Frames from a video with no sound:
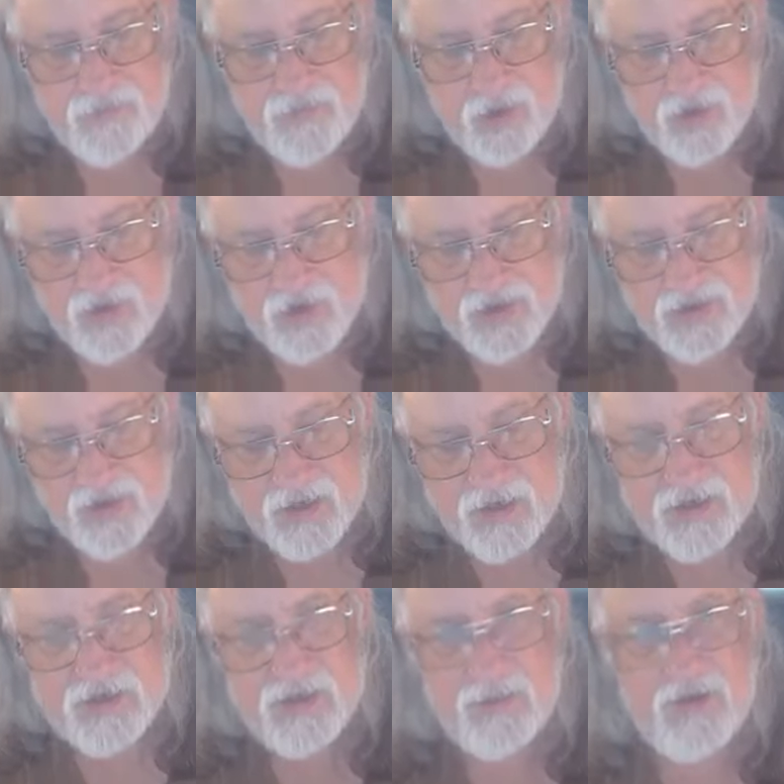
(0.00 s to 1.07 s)
Father, I
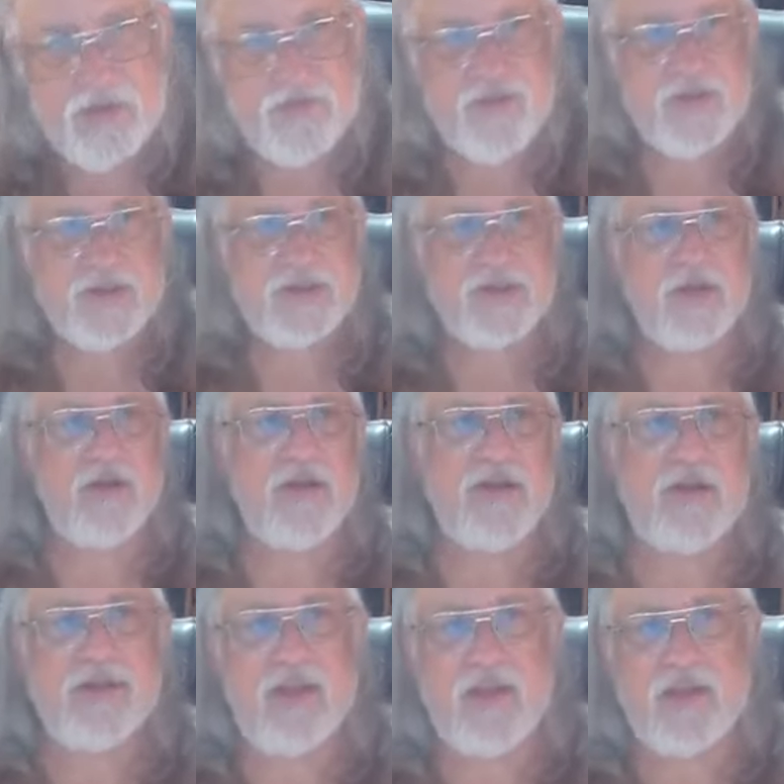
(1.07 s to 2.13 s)
thank you so much for the
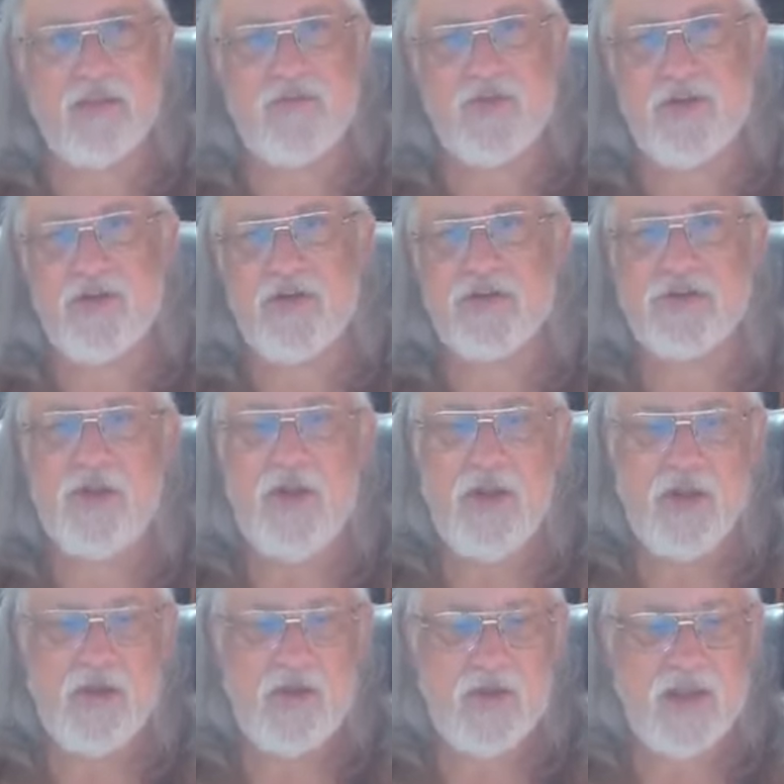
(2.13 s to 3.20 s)
study. I thank you for those
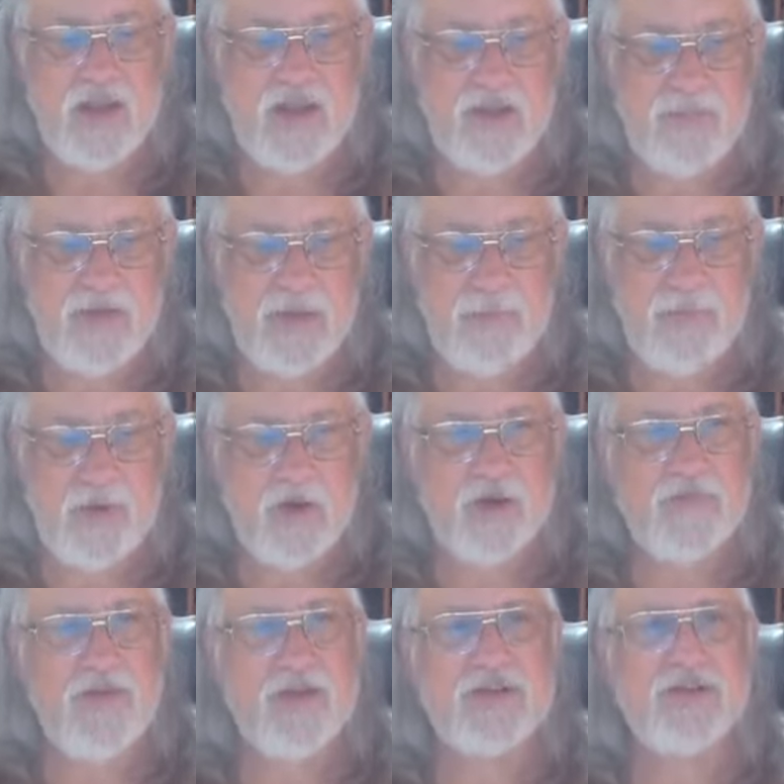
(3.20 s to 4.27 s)
who came to be a
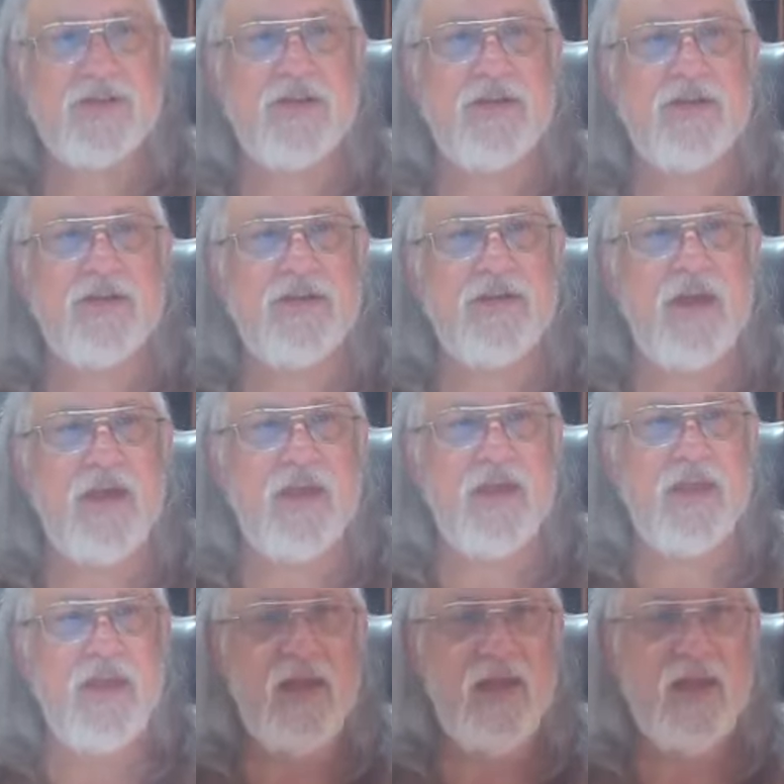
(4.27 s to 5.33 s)
part of our study
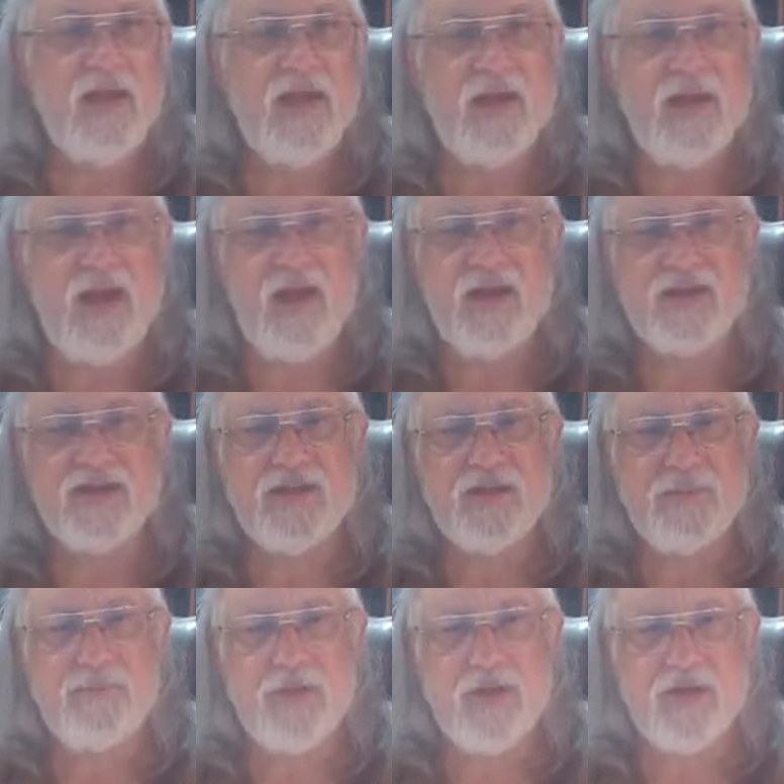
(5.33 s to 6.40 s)
today, and I ask you
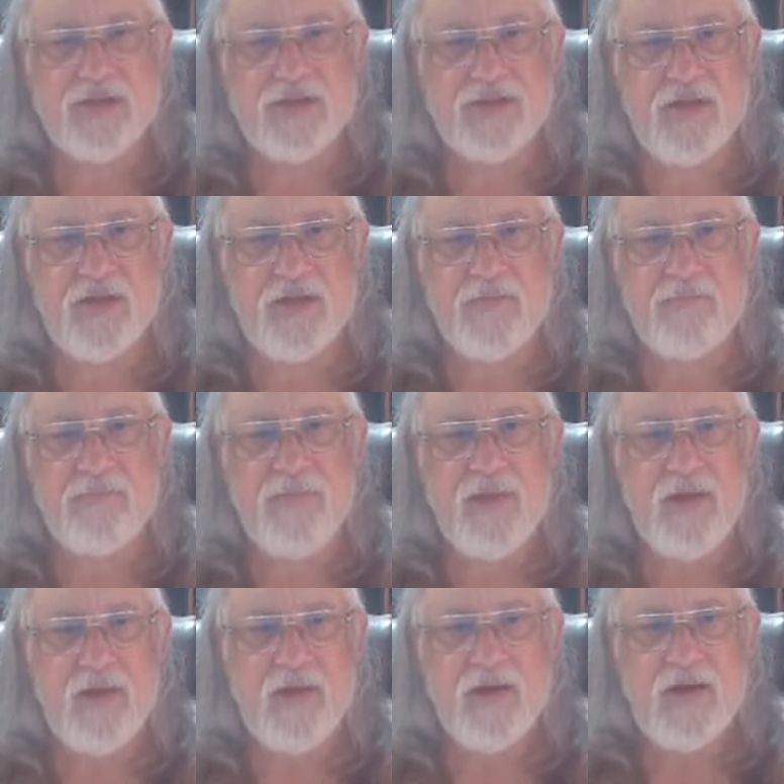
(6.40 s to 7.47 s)
to bless them
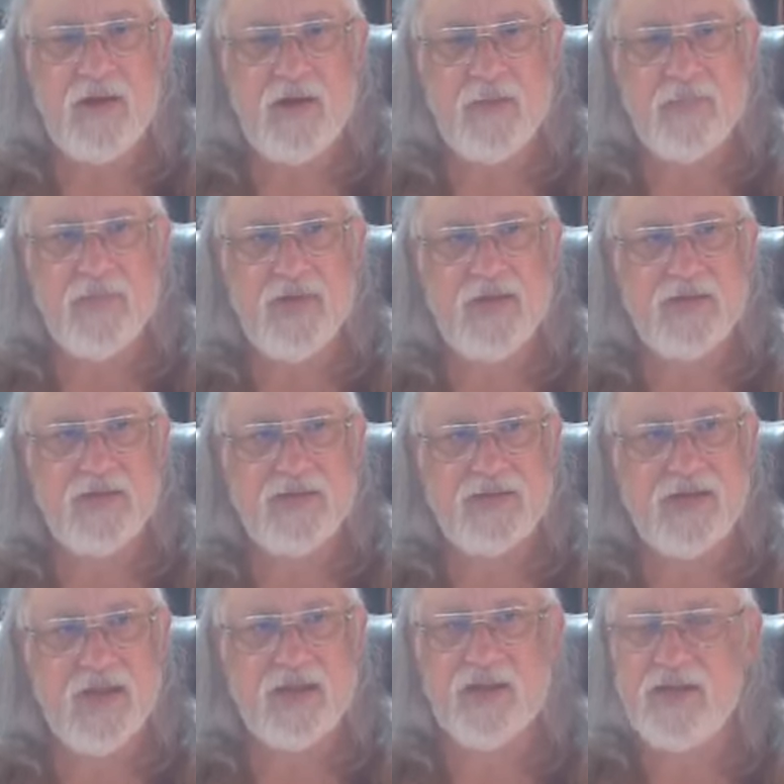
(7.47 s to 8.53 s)
um,
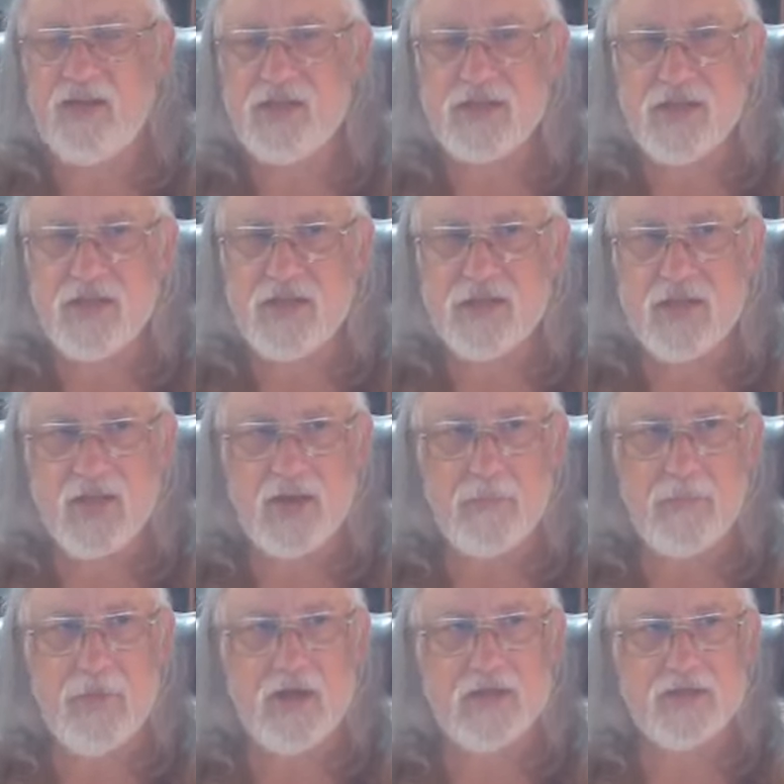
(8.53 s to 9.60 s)
and take anything that I
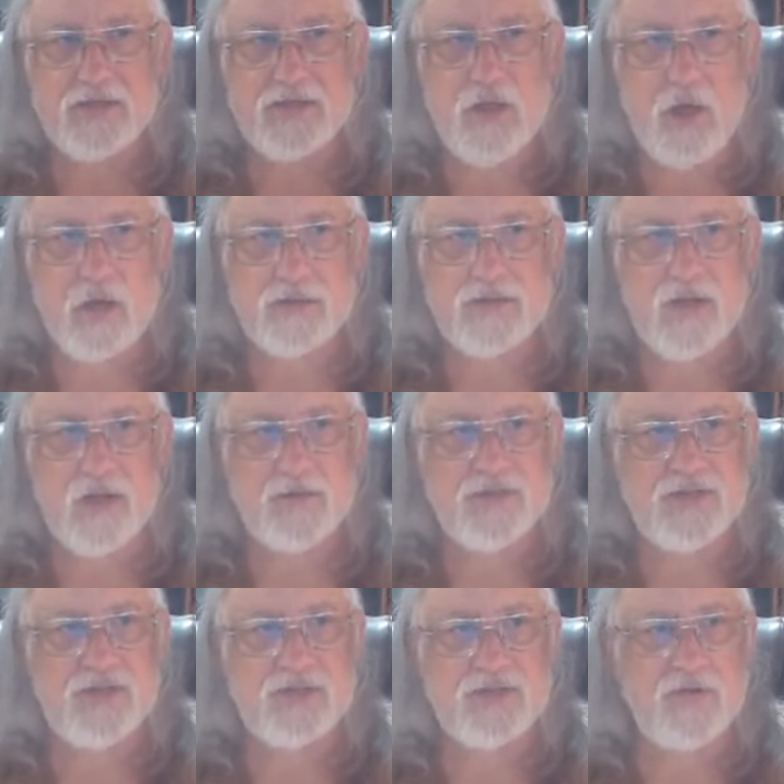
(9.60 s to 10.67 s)
might have taught that
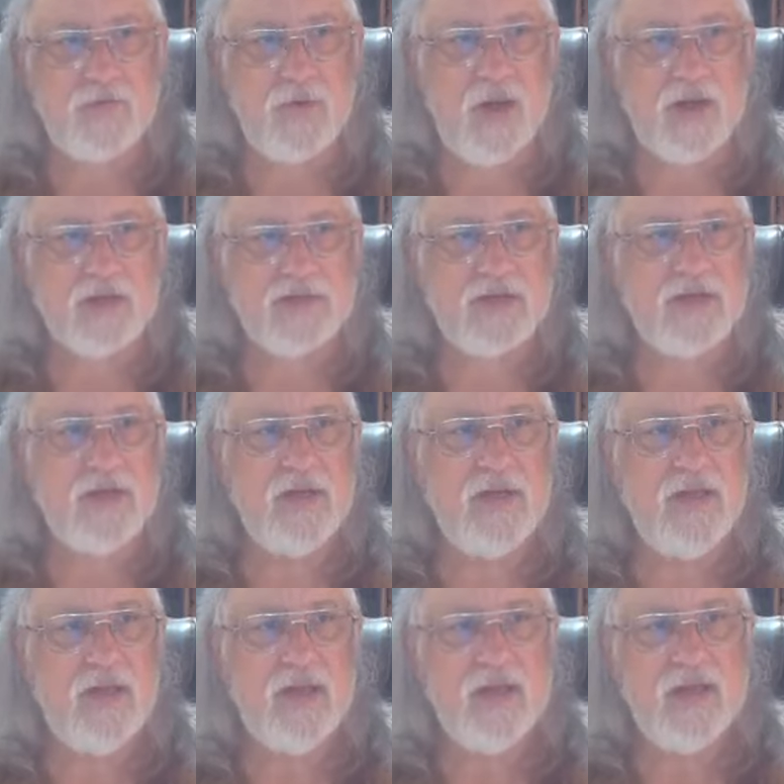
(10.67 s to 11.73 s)
was incorrect
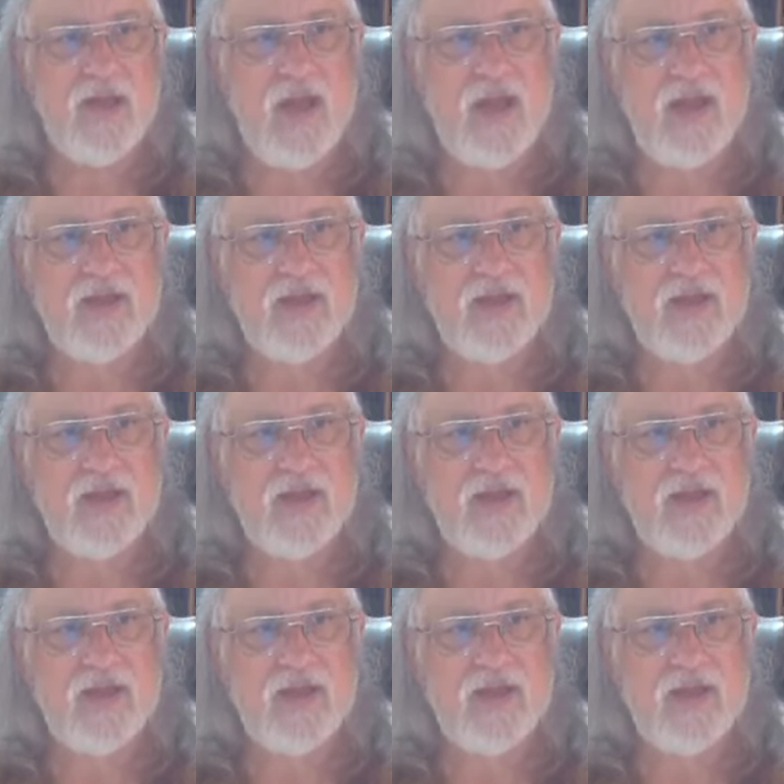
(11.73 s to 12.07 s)
and I